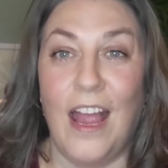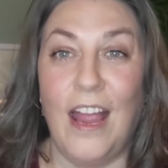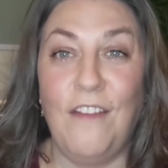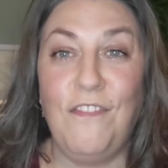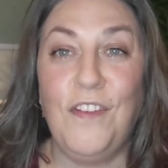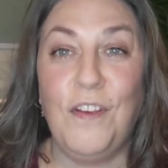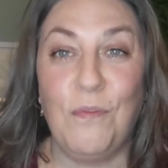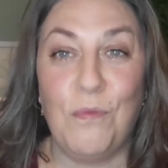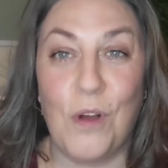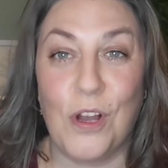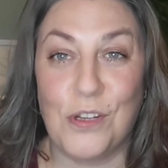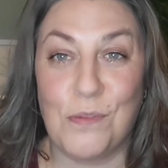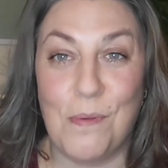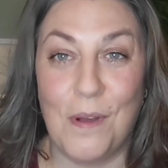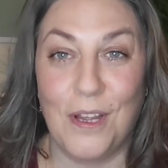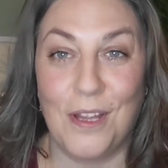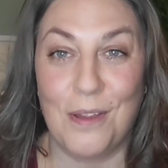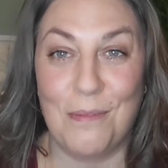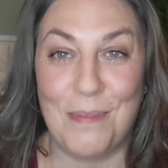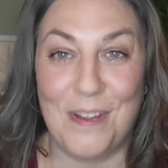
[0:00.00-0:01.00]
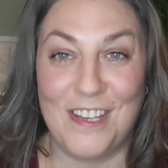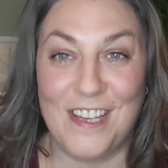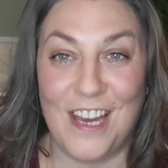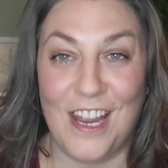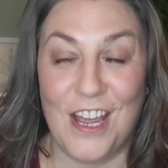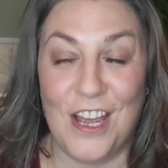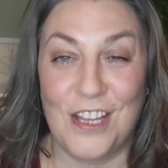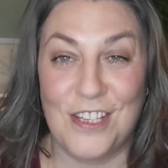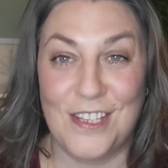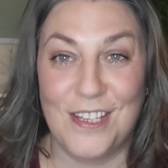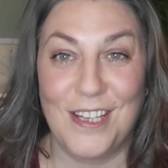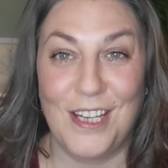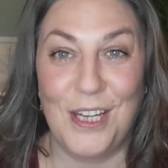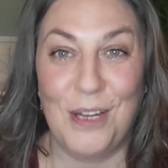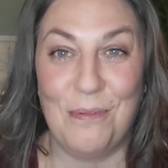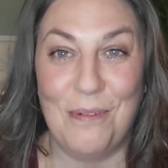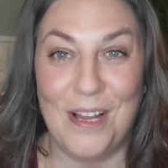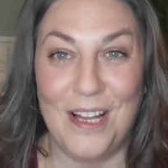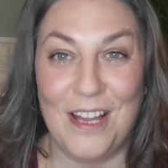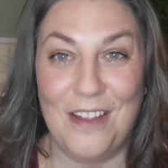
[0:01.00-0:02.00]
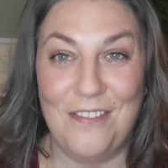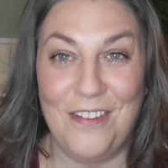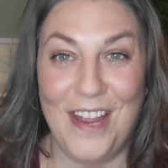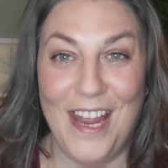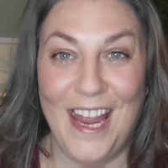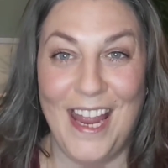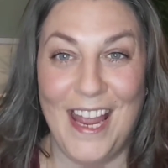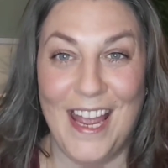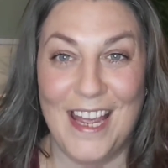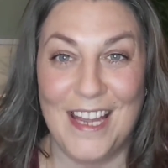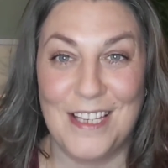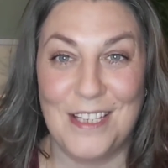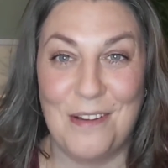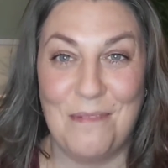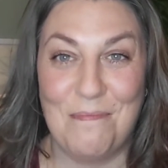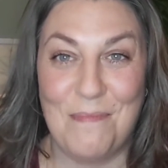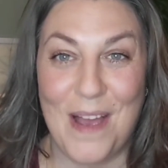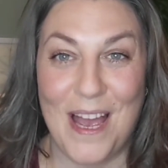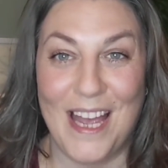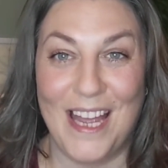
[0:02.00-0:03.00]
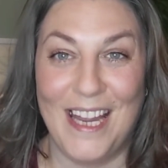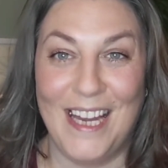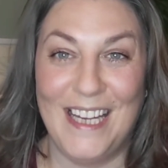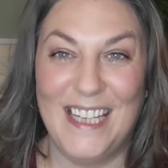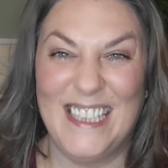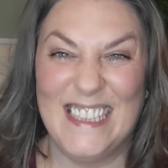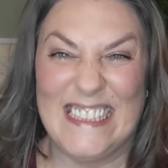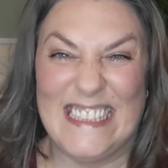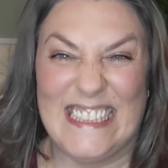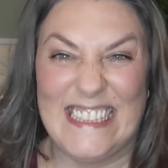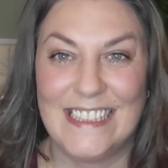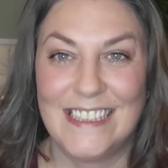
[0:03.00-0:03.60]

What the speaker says: If you've watched my other videos, you will have heard my